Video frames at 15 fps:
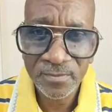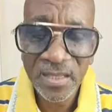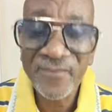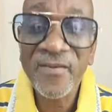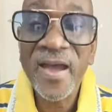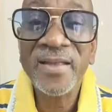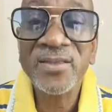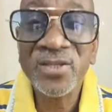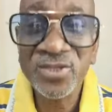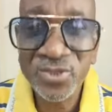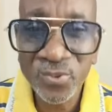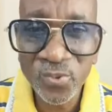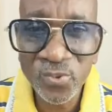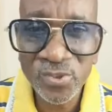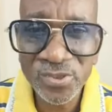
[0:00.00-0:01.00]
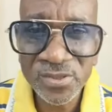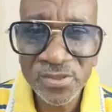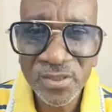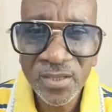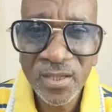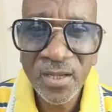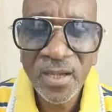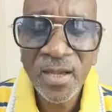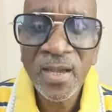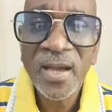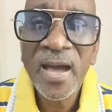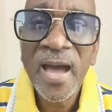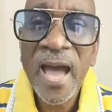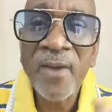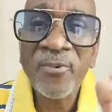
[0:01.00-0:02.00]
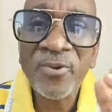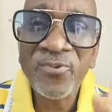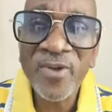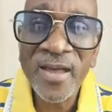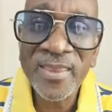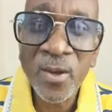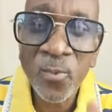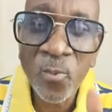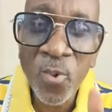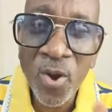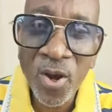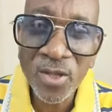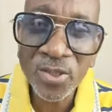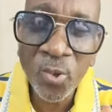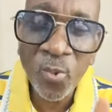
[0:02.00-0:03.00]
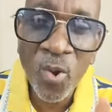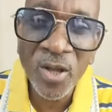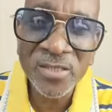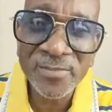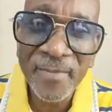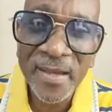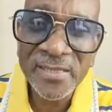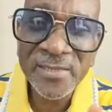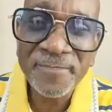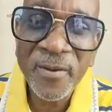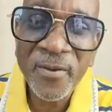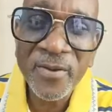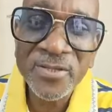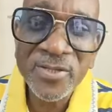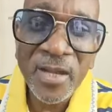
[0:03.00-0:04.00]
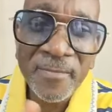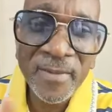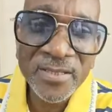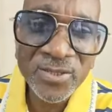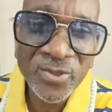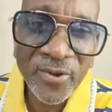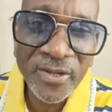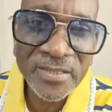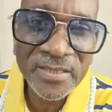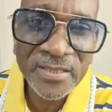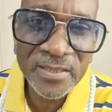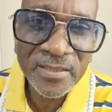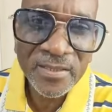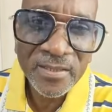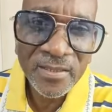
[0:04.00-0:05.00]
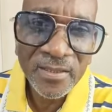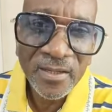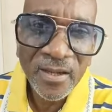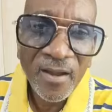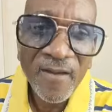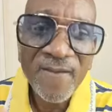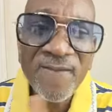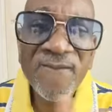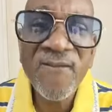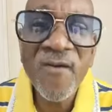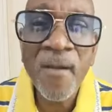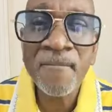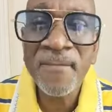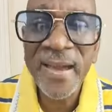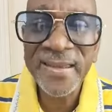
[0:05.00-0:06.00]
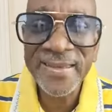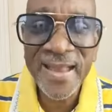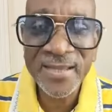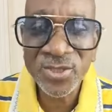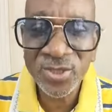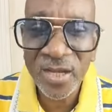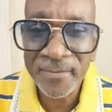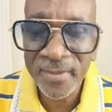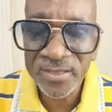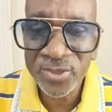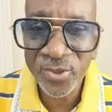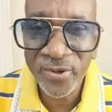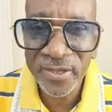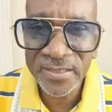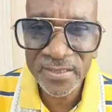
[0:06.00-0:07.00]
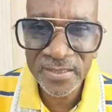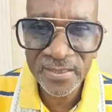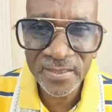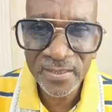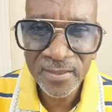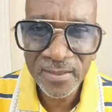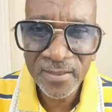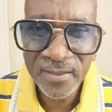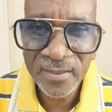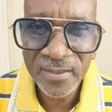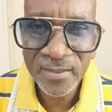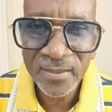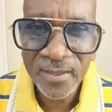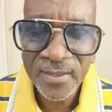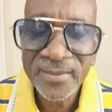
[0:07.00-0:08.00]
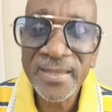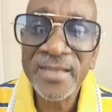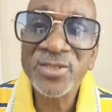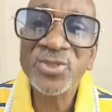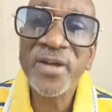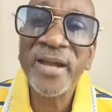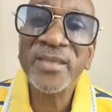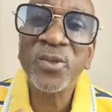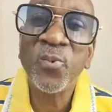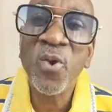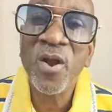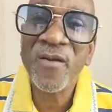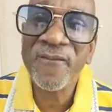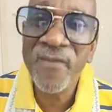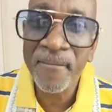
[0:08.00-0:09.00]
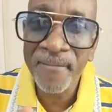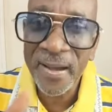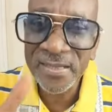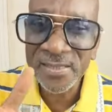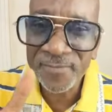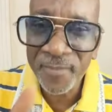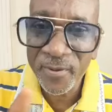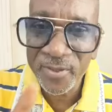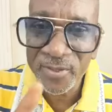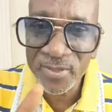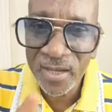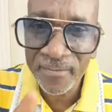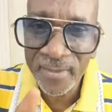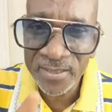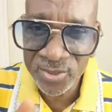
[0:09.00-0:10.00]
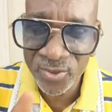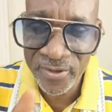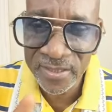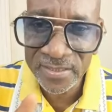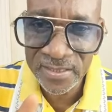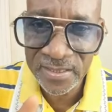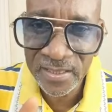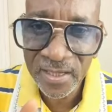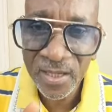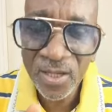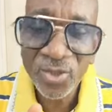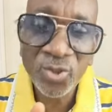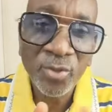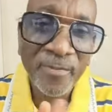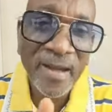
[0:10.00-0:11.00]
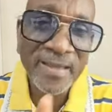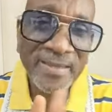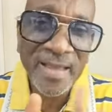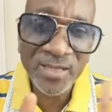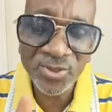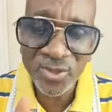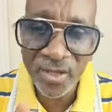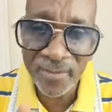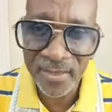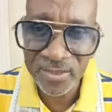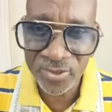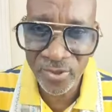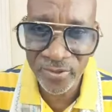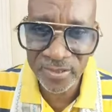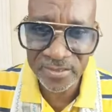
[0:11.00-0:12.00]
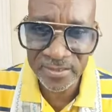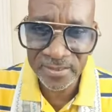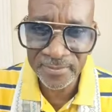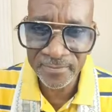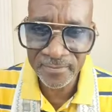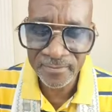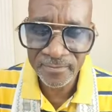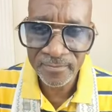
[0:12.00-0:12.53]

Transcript: if I had to choose, I would rather work towards my spiritual maturity from my natural maturity than try to work from my spiritual maturity to my natural maturity.